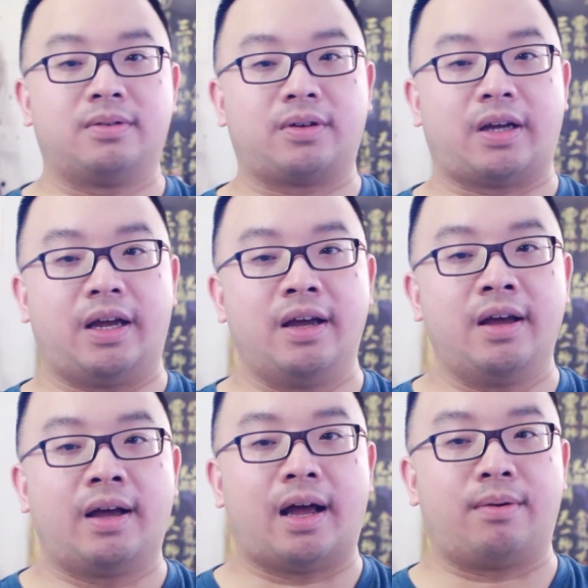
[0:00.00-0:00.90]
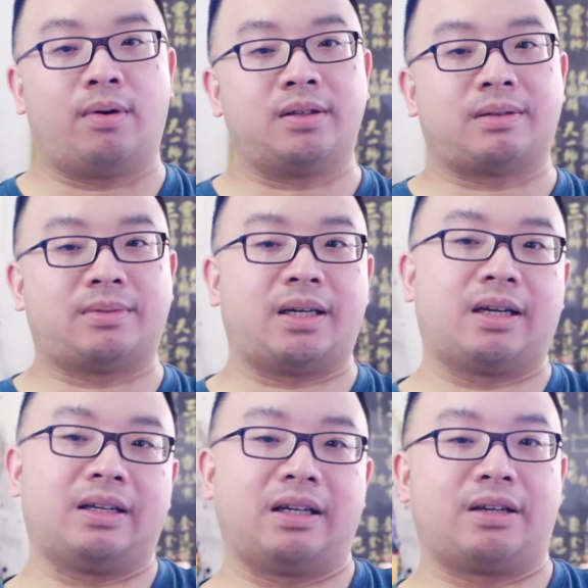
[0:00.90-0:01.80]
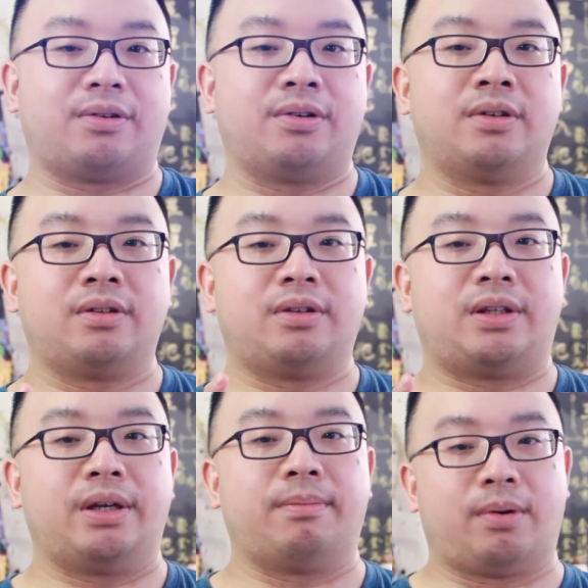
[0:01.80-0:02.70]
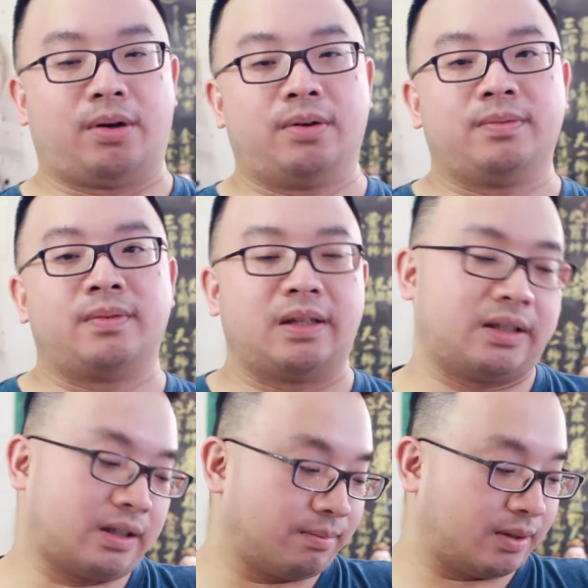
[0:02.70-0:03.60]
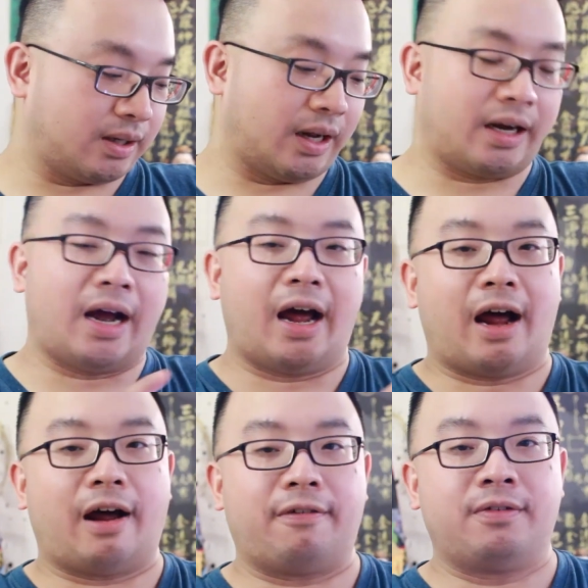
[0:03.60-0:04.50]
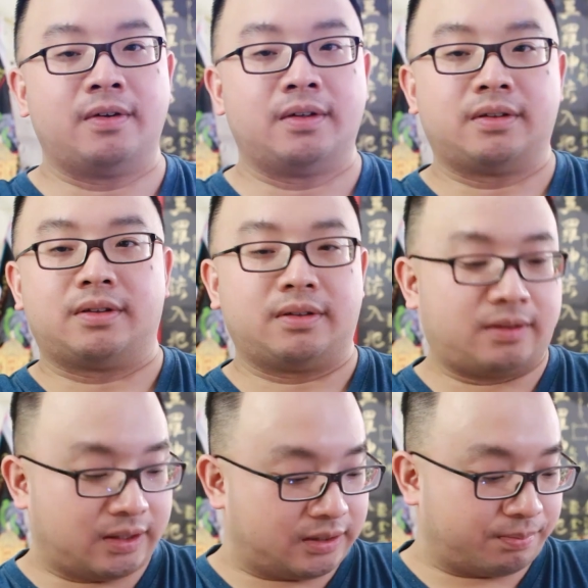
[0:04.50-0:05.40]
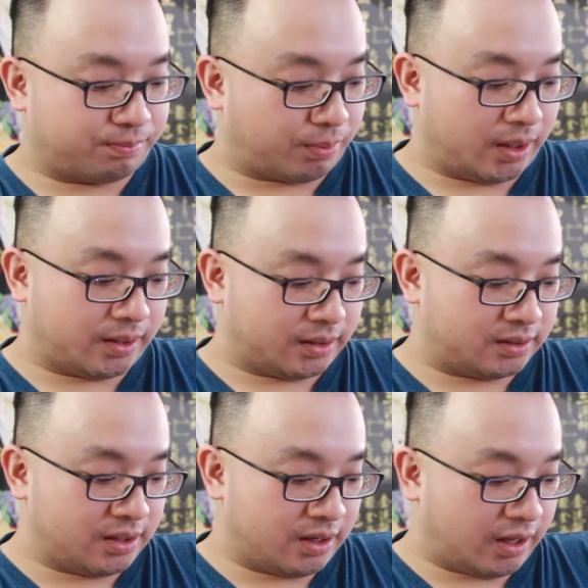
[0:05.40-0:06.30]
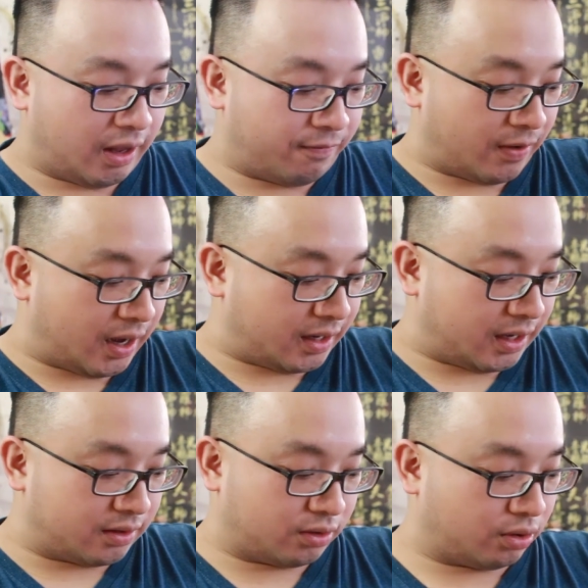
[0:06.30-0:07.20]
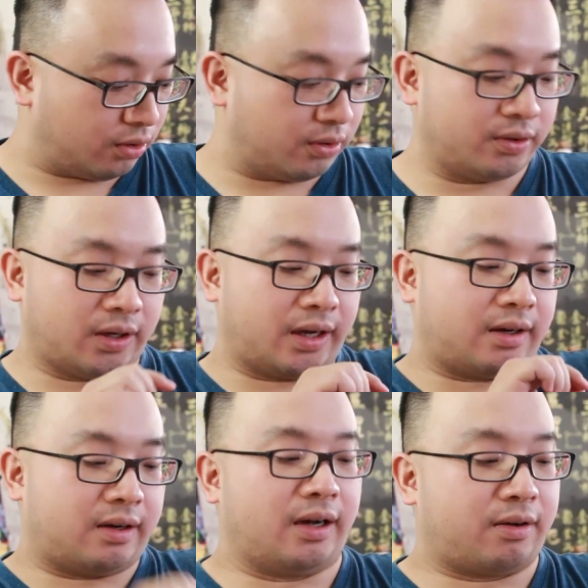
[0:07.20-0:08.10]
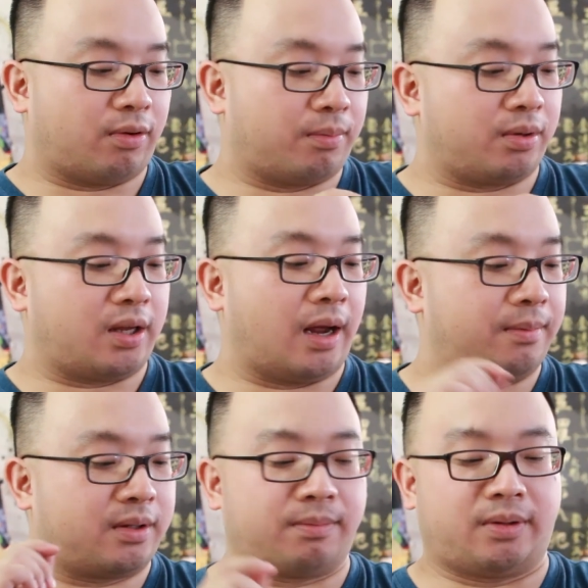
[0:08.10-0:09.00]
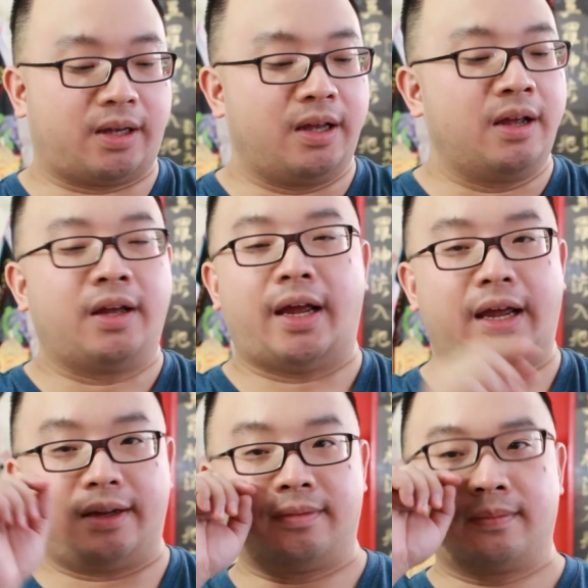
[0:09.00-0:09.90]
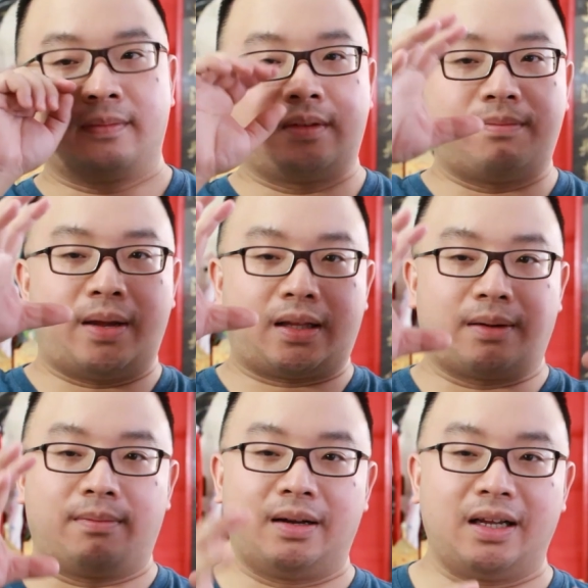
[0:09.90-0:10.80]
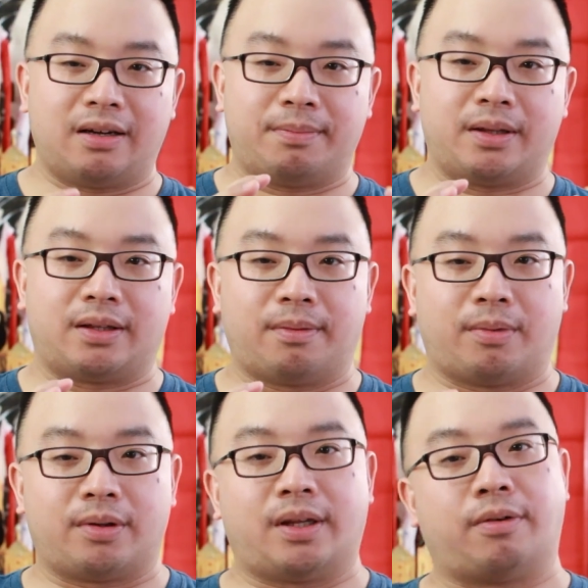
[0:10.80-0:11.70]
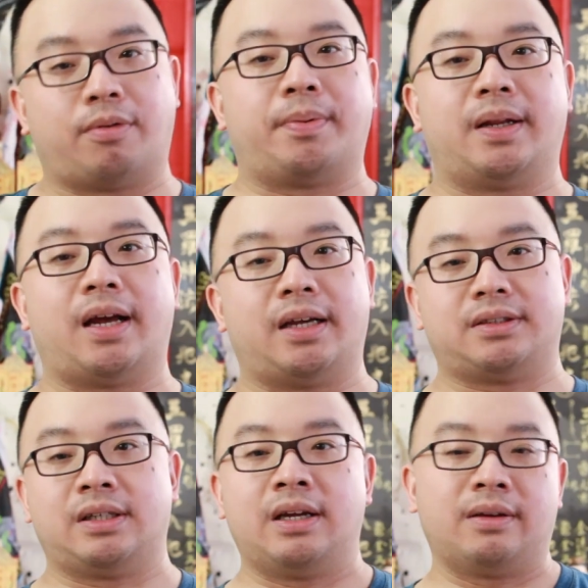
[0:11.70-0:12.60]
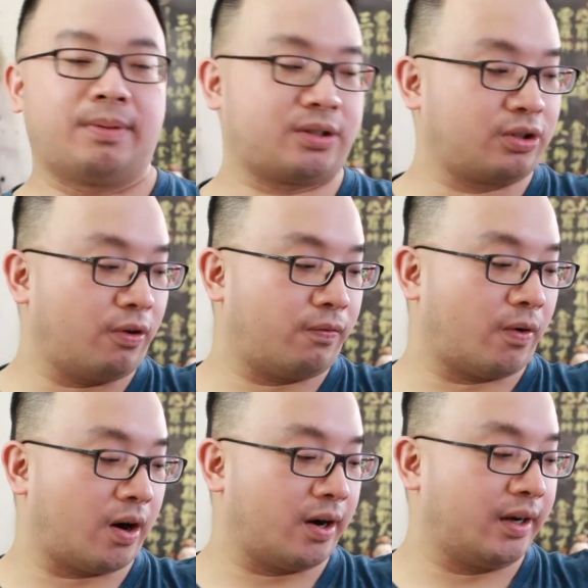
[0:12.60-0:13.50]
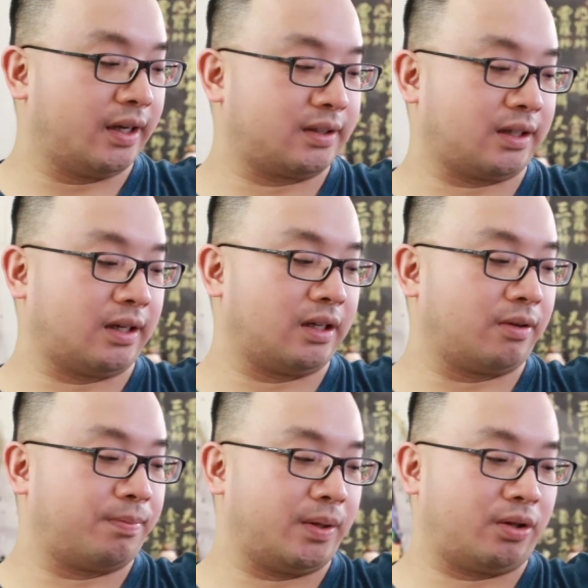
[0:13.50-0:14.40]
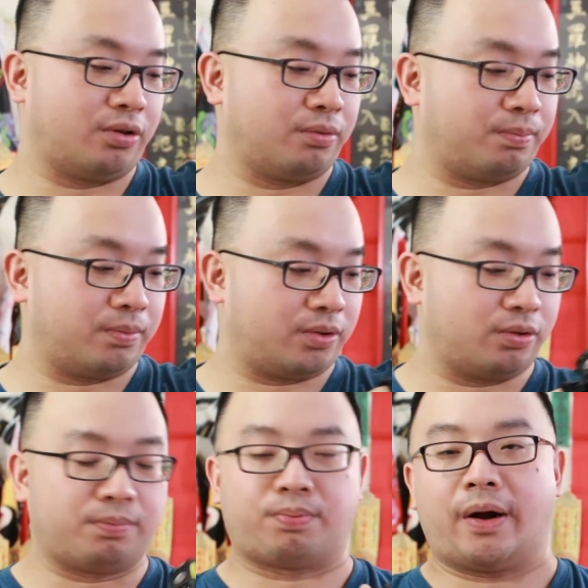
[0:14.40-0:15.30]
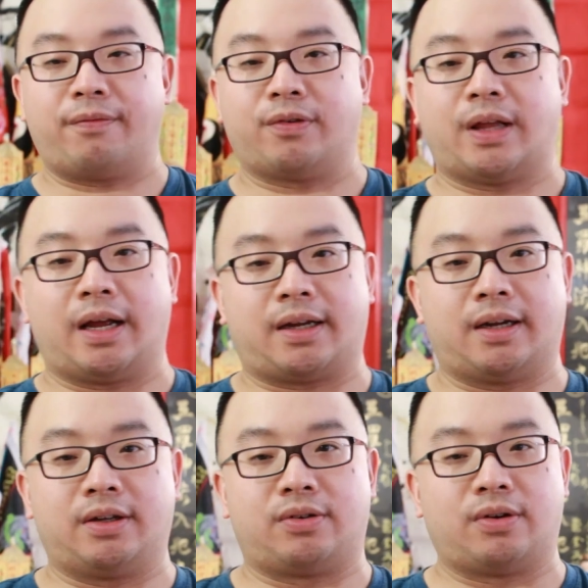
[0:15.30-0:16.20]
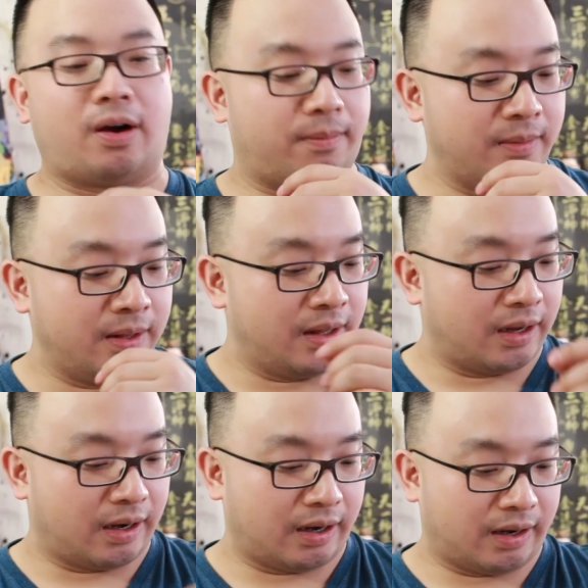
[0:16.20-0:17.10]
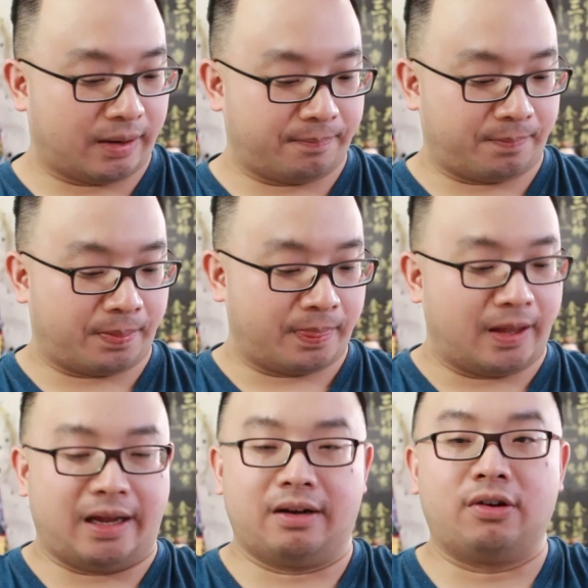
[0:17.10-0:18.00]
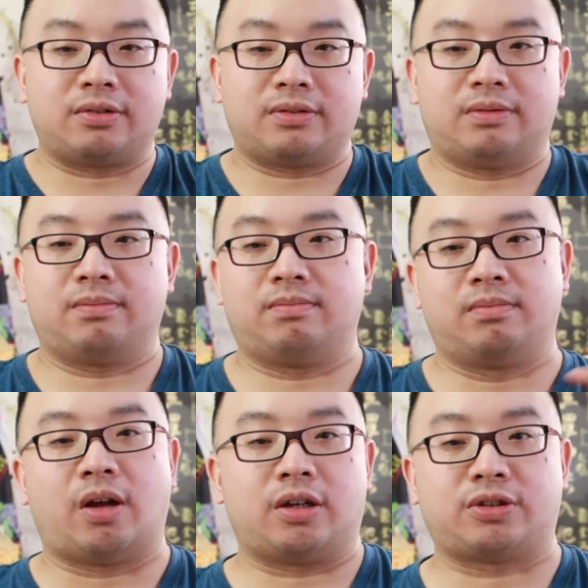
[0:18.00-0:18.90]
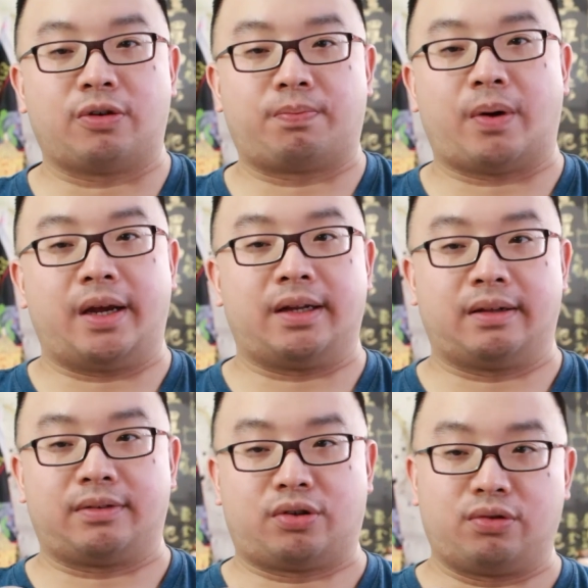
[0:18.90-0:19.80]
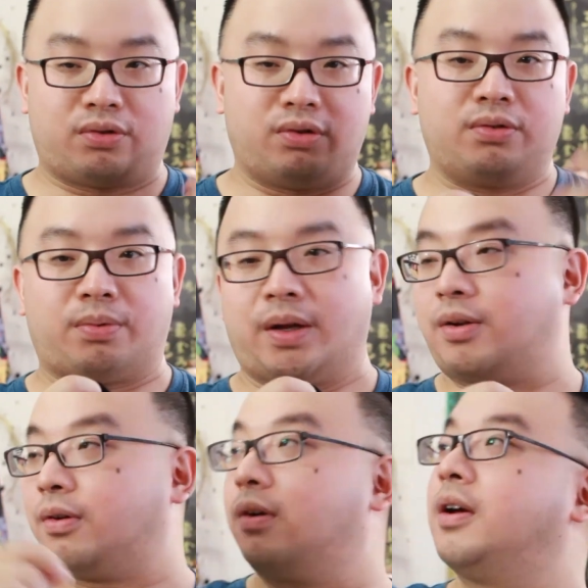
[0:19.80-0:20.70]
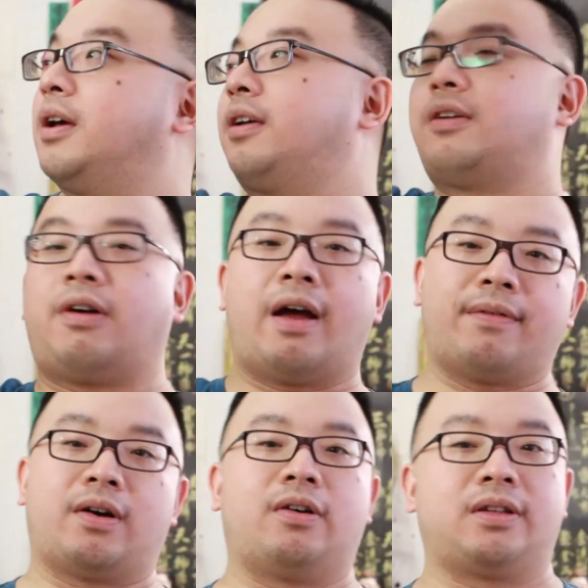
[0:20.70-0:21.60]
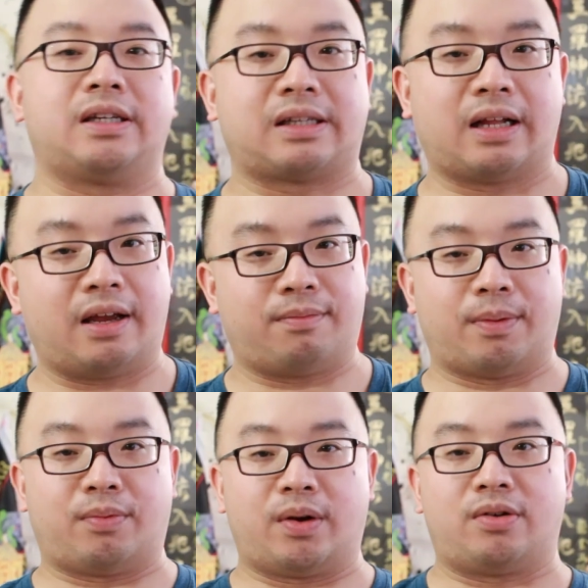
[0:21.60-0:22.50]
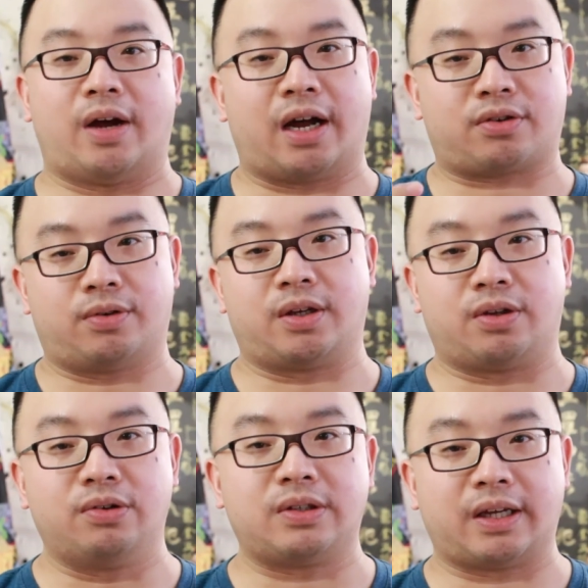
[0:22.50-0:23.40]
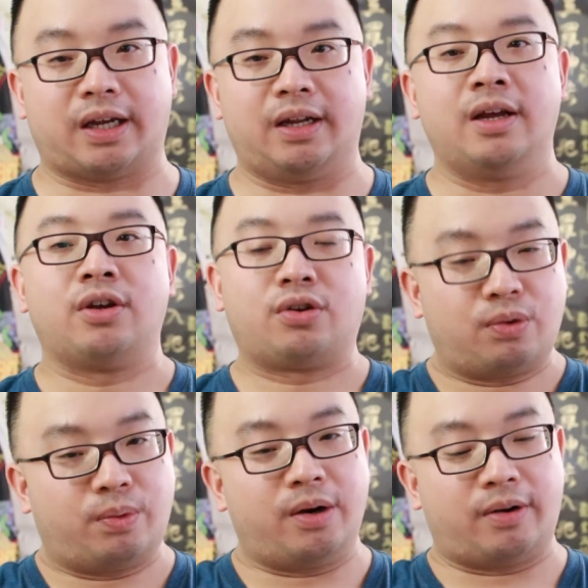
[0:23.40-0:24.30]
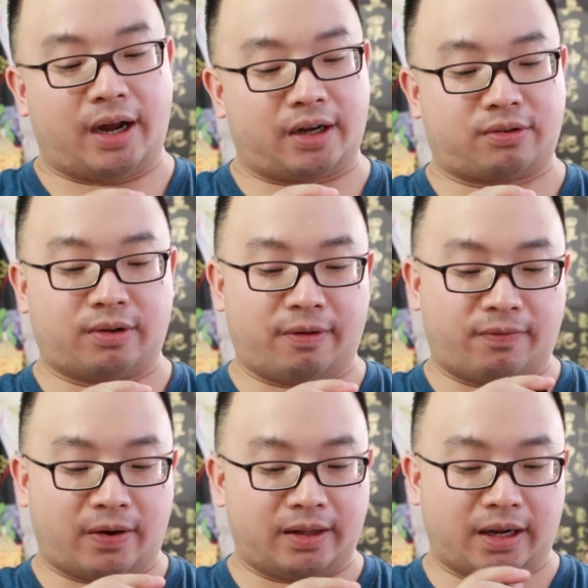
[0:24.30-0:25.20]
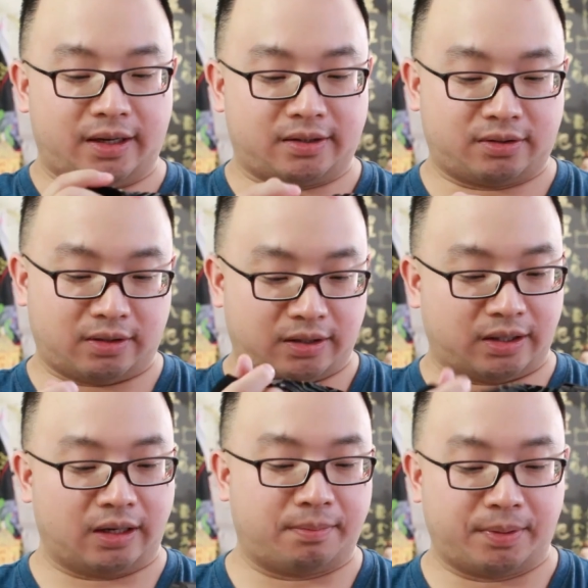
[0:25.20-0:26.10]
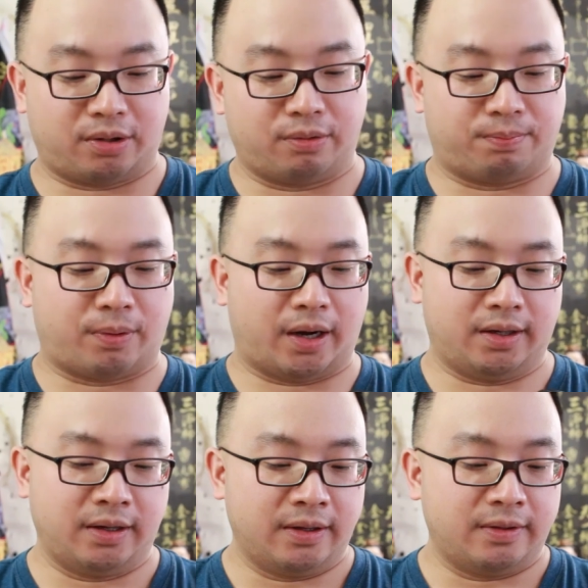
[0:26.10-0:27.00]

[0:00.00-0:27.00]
Okay, I want something a little dimmer, something like half this brightness. If I can turn, like, click one more time or something and make them a little bit dimmer, that will be nice. But so far, it's a little bit too bright for that kind of job. It looks not so bright to you when you're, you know, having all these lights, but when you're actually using it, you will actually find that it's a little bit too bright.